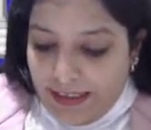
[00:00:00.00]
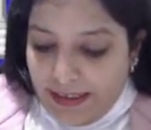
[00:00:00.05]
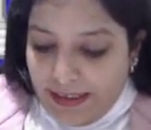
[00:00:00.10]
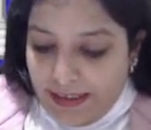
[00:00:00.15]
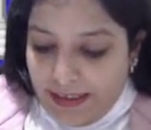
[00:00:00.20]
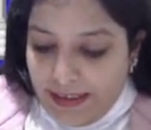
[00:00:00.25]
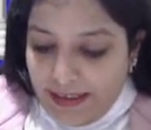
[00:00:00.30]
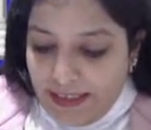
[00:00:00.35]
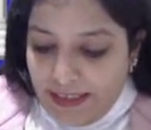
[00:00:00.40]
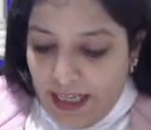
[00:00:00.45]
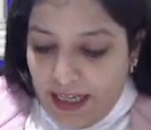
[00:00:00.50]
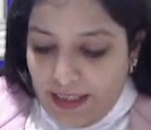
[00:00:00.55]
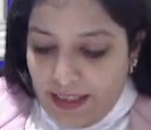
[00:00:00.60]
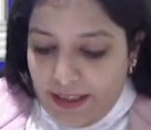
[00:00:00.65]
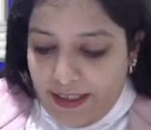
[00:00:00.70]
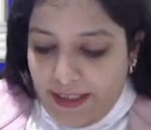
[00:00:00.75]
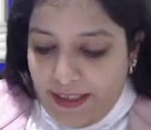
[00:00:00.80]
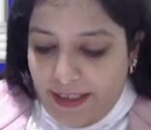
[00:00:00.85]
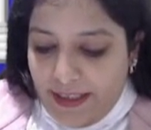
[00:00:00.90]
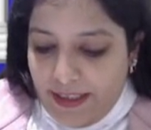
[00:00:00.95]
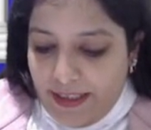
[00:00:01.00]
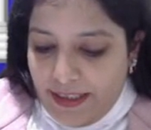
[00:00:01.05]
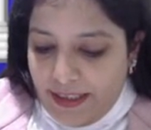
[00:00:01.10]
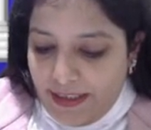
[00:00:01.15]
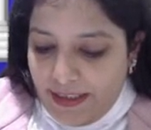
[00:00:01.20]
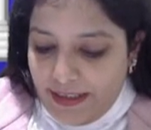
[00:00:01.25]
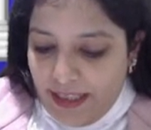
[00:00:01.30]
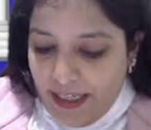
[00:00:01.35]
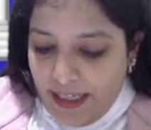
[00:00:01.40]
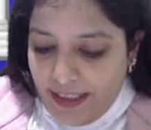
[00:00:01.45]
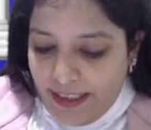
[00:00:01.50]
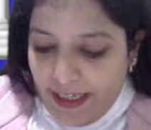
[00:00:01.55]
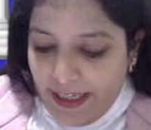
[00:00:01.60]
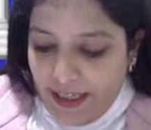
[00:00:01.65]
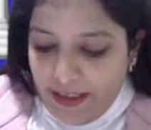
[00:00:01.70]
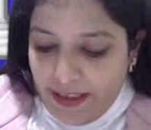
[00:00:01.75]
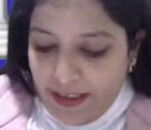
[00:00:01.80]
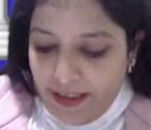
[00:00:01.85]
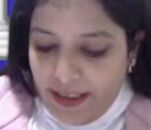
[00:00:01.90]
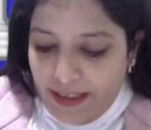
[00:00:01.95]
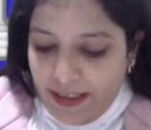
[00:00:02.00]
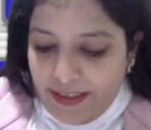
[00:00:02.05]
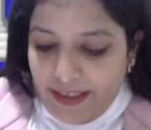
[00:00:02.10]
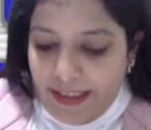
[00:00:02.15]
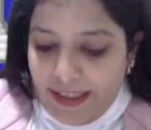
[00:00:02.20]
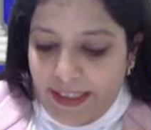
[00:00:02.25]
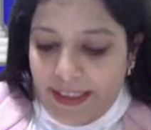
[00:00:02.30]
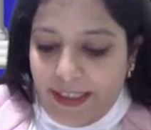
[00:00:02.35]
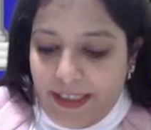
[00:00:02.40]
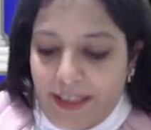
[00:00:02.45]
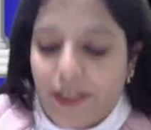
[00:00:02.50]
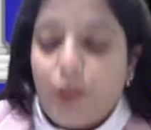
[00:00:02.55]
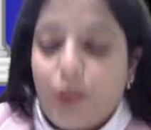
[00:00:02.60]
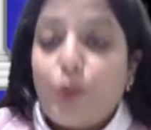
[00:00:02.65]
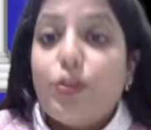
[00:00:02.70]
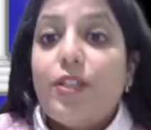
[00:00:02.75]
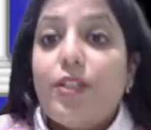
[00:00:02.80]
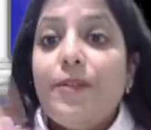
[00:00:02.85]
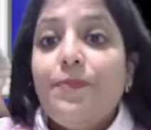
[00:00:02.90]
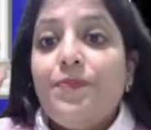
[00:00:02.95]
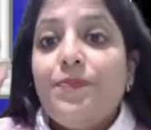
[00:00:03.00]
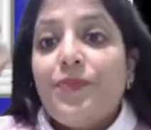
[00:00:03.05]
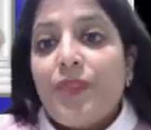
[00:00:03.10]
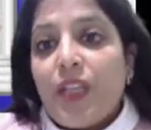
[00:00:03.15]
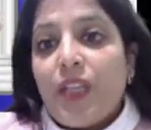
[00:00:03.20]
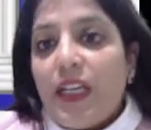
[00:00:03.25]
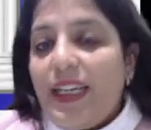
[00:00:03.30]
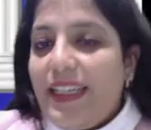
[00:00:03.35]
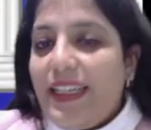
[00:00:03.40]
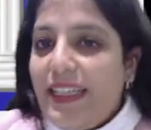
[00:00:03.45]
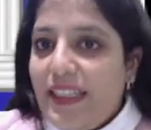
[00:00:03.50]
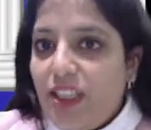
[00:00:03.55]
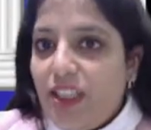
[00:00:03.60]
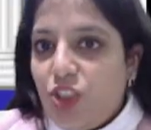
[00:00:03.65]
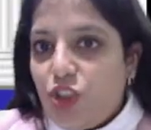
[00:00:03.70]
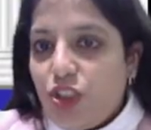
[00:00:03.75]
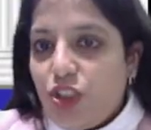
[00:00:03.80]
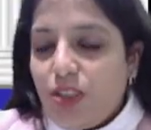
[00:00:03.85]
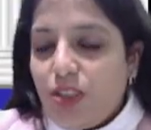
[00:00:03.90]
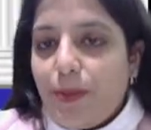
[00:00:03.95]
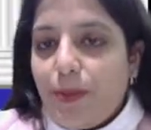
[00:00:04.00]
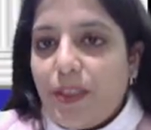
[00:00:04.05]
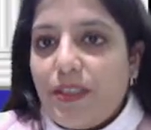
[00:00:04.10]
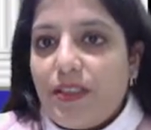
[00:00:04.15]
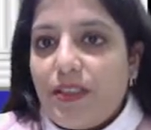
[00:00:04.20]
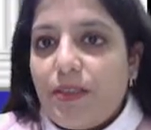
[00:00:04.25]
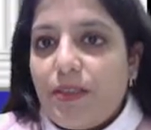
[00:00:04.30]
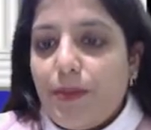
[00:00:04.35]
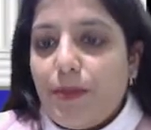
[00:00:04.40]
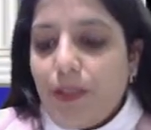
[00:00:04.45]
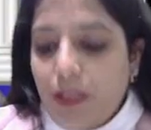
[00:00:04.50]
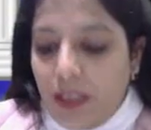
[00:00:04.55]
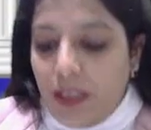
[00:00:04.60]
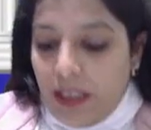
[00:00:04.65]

this 100 is again related to the initial principal.